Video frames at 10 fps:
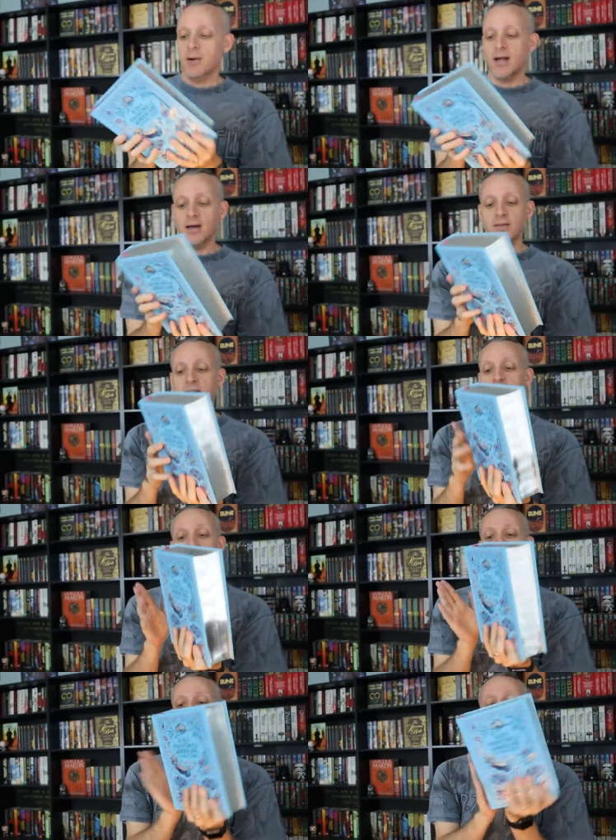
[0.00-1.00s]
But uh,
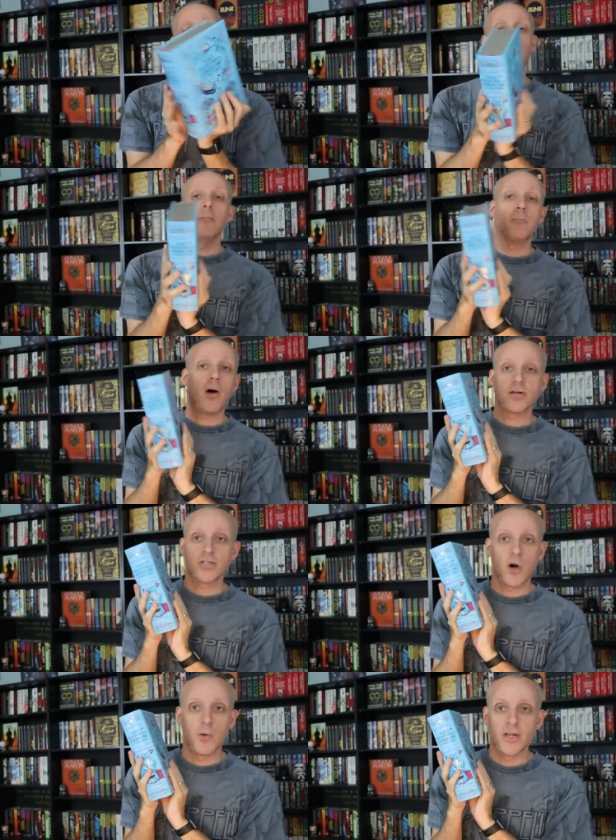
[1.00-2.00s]
again, Barnes
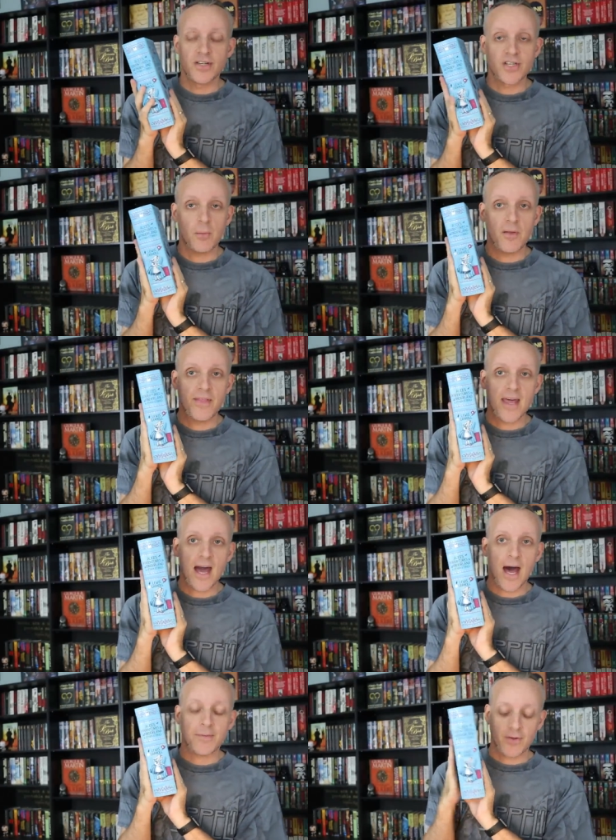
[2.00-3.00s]
and Noble does some of
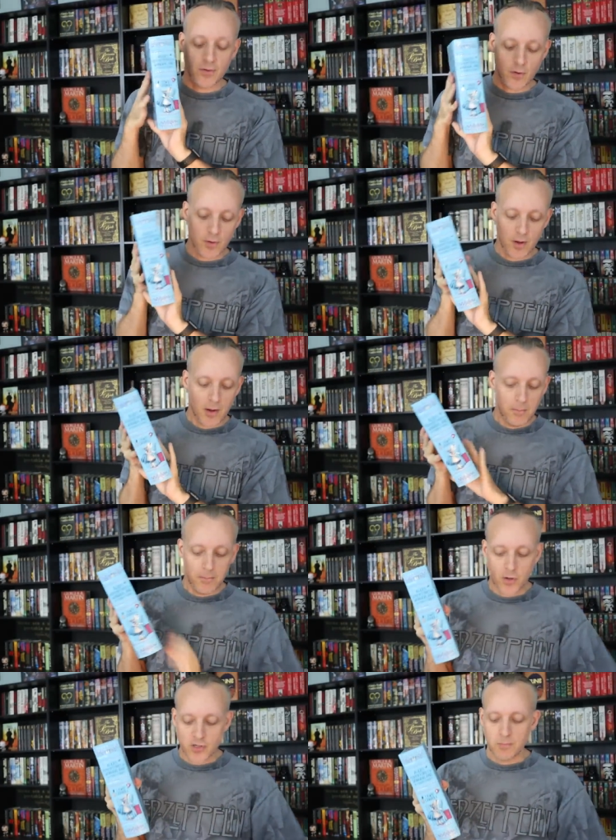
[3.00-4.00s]
the absolute
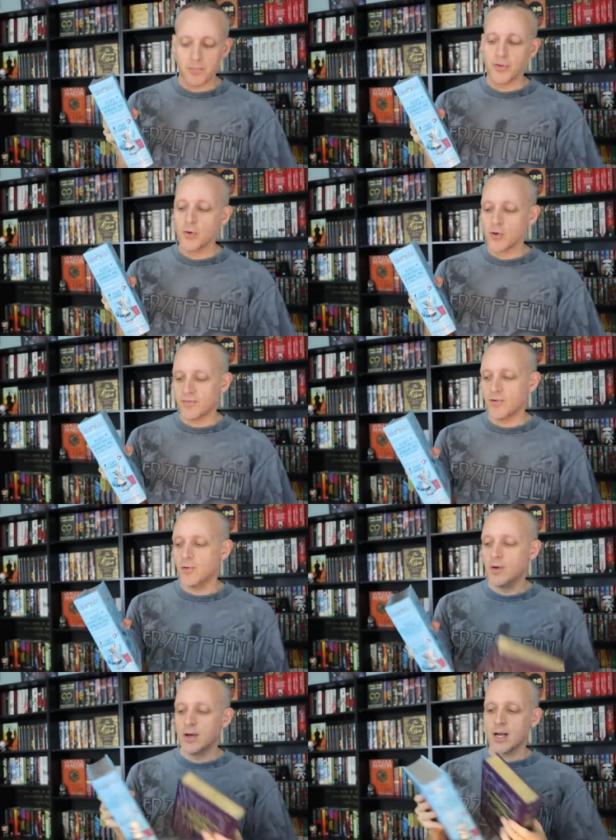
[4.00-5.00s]
most
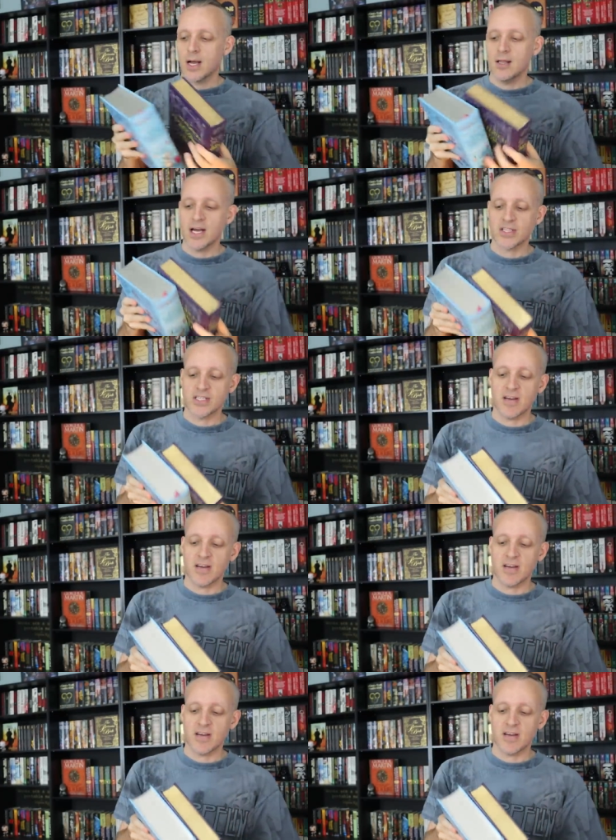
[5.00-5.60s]
beautiful collections.